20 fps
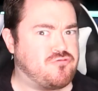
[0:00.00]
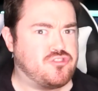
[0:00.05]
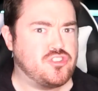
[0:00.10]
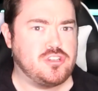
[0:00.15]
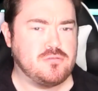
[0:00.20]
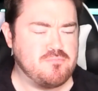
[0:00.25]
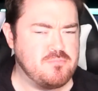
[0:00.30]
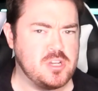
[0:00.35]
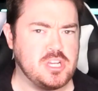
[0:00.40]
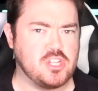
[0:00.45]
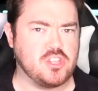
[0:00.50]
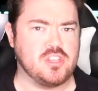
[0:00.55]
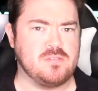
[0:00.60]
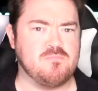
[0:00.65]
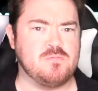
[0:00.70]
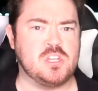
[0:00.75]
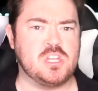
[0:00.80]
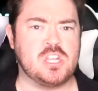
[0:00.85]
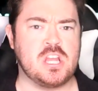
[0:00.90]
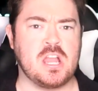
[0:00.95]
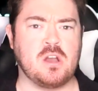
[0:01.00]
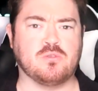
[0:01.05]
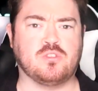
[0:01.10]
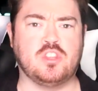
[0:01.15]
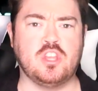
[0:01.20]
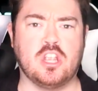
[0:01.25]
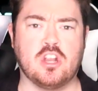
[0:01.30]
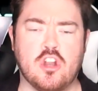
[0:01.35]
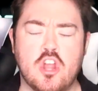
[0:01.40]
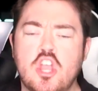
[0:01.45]
for you manly men out
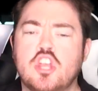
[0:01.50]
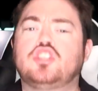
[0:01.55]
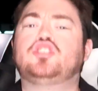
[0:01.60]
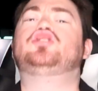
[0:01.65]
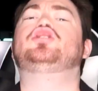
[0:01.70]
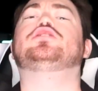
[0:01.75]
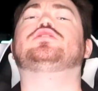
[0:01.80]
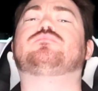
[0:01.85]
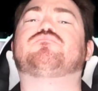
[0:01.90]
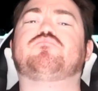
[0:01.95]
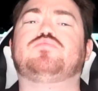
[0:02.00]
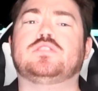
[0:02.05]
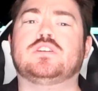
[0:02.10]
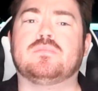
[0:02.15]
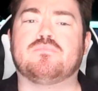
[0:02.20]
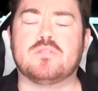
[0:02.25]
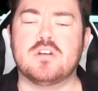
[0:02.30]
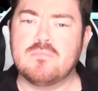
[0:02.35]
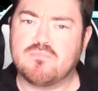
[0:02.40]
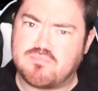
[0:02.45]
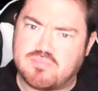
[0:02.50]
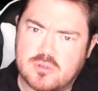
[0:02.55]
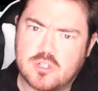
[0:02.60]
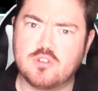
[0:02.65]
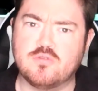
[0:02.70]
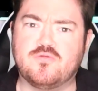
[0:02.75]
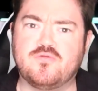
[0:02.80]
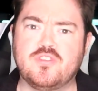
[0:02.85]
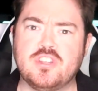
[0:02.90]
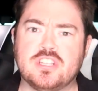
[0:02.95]
there. Chest bump,
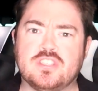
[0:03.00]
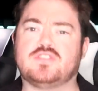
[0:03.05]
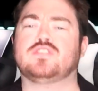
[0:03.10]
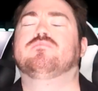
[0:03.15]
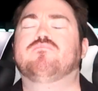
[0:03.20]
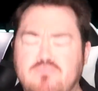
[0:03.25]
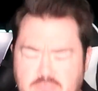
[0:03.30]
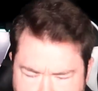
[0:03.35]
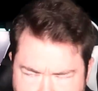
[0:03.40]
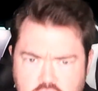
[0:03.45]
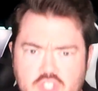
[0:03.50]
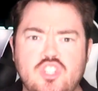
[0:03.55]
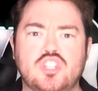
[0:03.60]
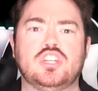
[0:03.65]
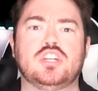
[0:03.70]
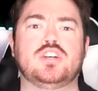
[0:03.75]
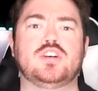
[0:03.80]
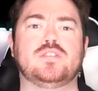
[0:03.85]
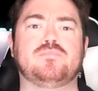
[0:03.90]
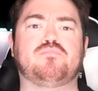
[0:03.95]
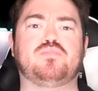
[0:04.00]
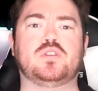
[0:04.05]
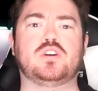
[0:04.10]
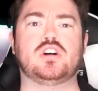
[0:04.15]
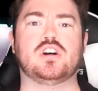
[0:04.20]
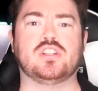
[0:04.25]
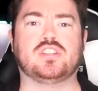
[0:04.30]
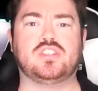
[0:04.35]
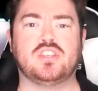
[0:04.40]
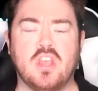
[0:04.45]
bro fist, manly
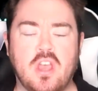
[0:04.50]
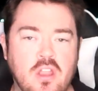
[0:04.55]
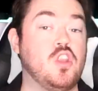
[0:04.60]
headbutt.